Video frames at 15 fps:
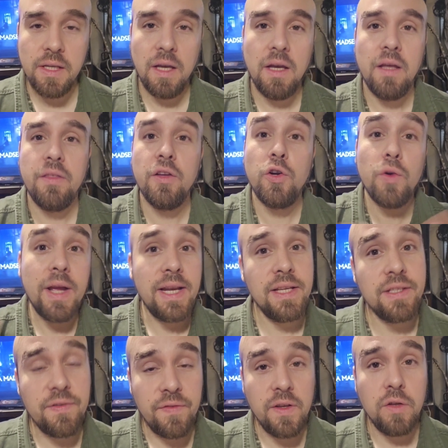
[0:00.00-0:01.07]
the
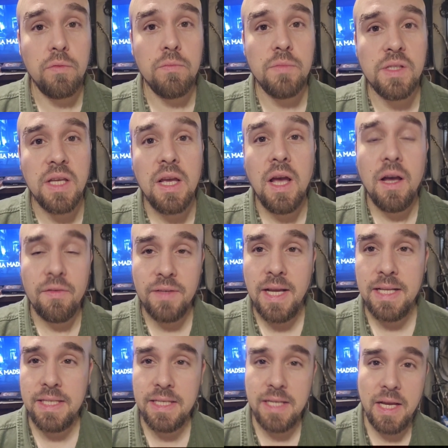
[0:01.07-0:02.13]
greatest films of
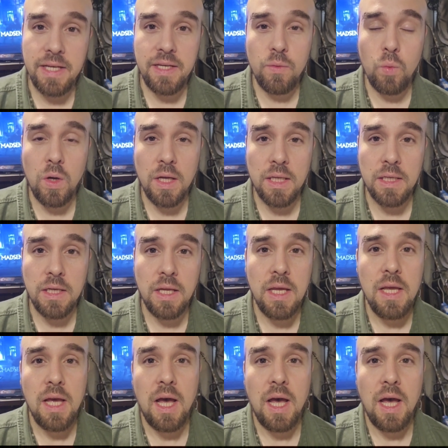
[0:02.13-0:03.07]
1991.